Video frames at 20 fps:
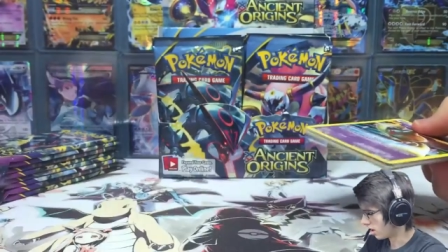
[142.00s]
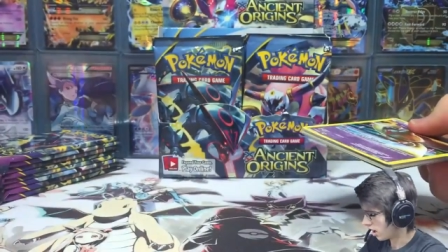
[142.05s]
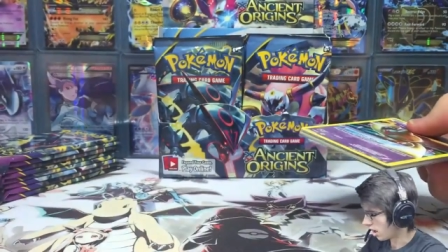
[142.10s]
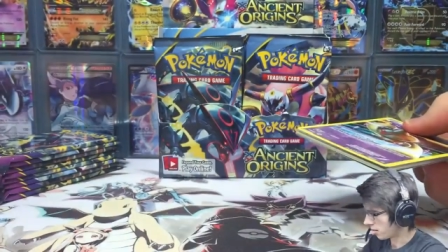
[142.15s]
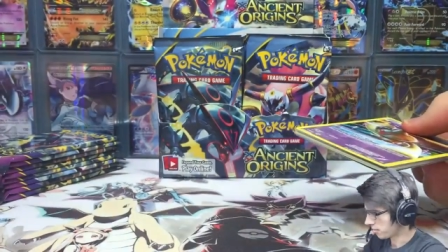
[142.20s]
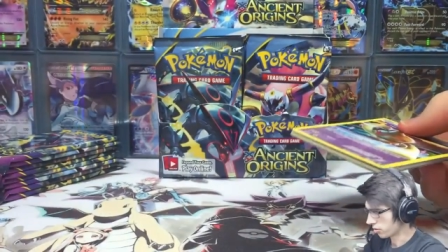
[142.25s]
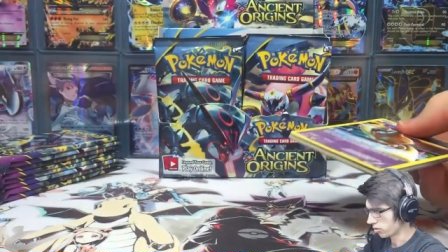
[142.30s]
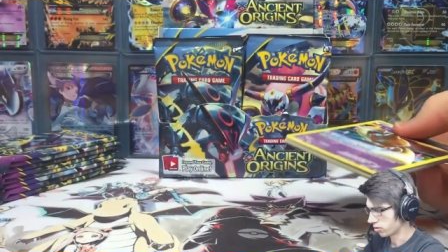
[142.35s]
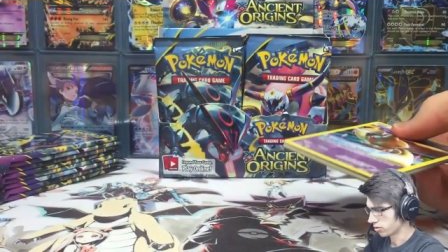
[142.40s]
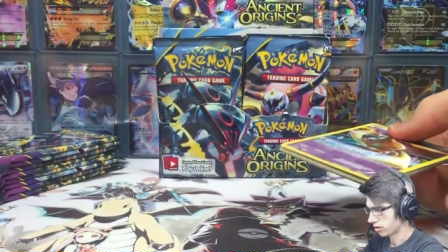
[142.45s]

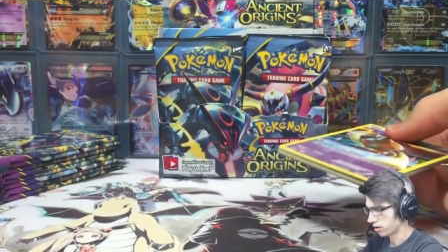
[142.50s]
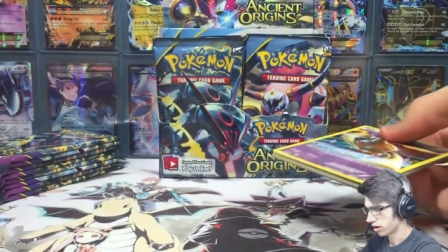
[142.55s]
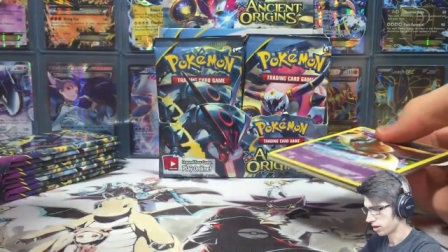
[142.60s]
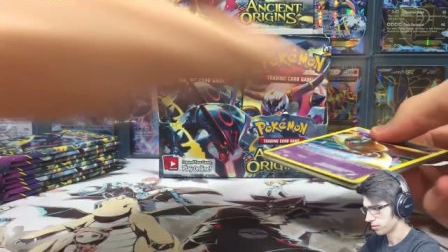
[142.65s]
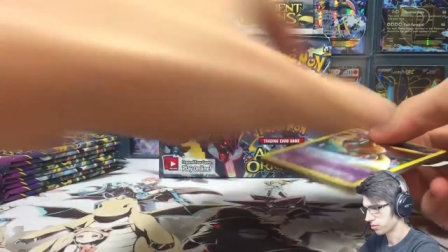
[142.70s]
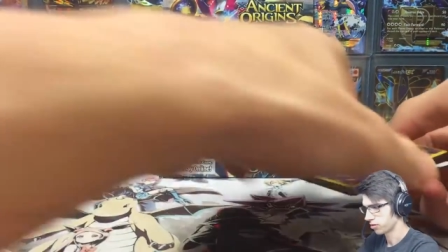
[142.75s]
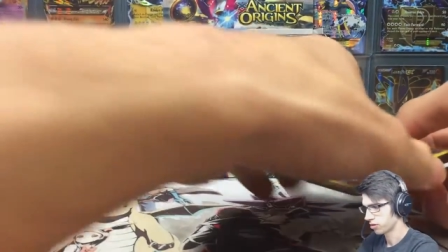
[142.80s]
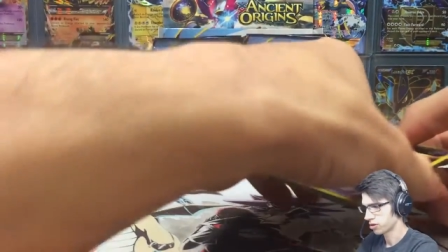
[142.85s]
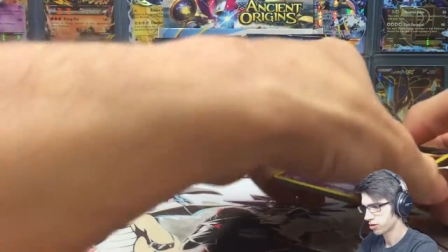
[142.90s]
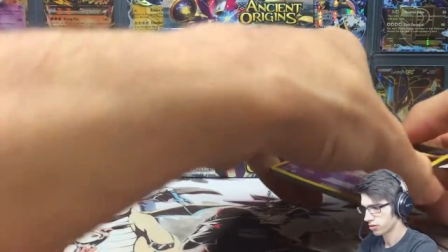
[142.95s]
I'm all
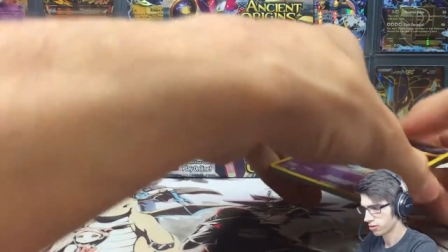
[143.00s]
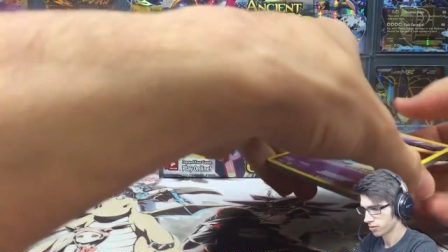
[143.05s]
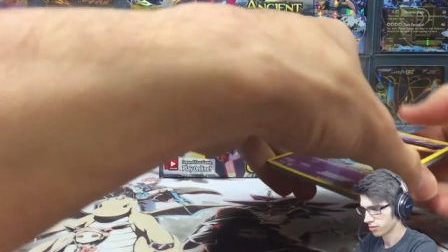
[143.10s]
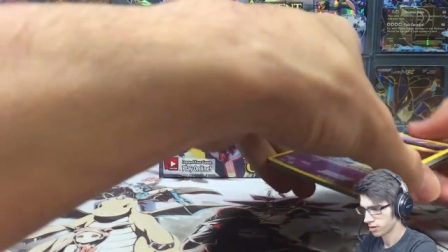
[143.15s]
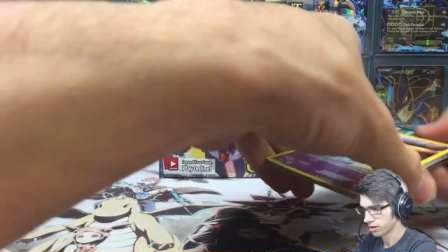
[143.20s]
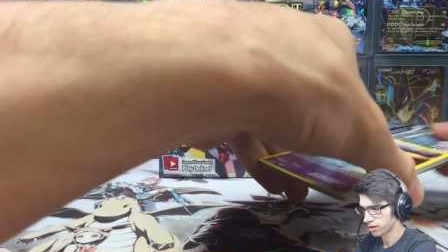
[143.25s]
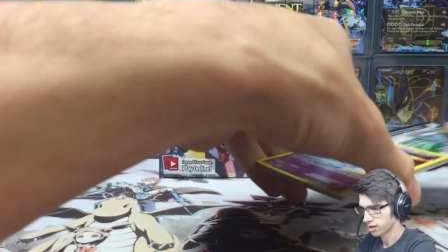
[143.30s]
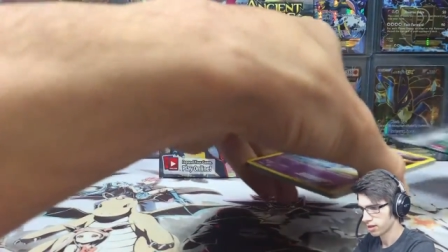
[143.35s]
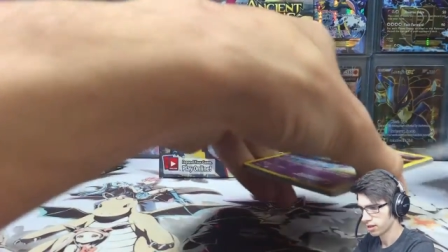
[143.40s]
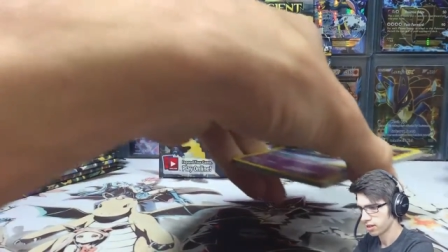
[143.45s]
I'm all cool
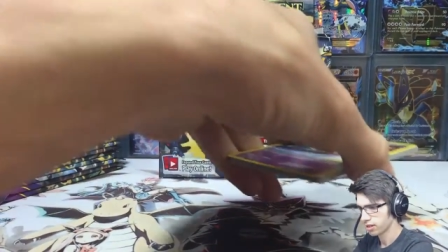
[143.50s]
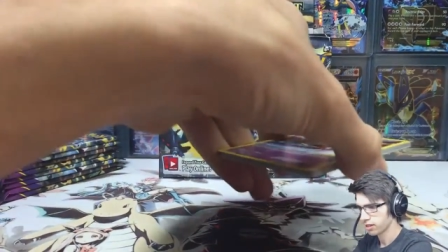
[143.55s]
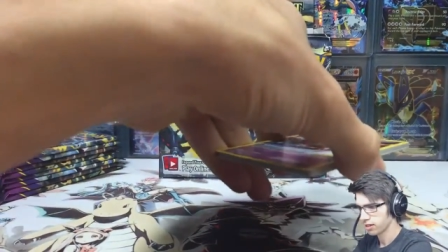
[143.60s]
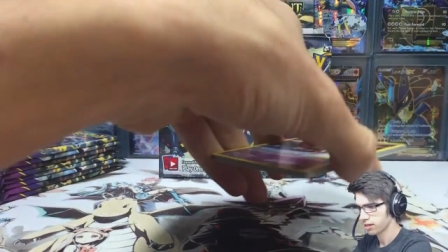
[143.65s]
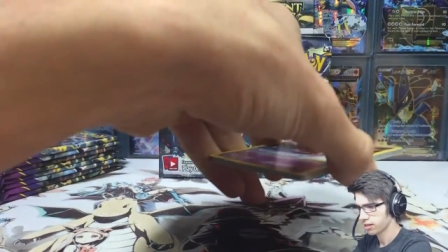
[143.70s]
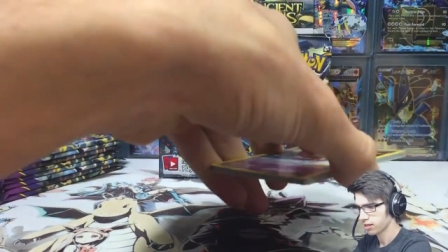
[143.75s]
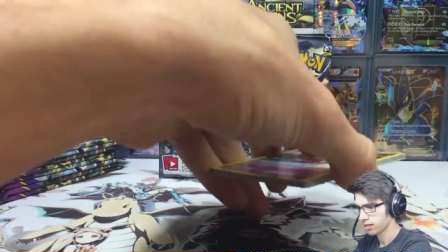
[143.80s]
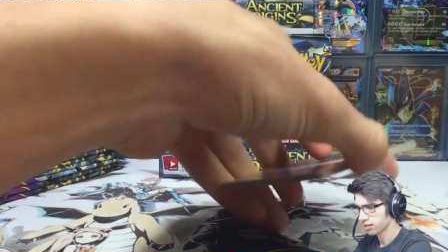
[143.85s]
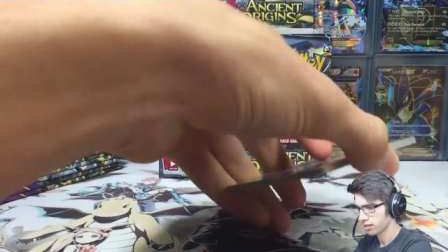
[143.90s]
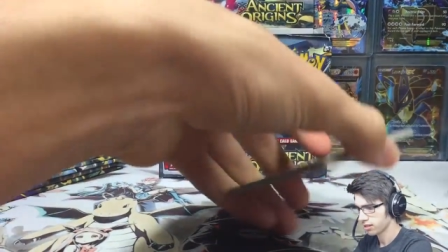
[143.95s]
with that.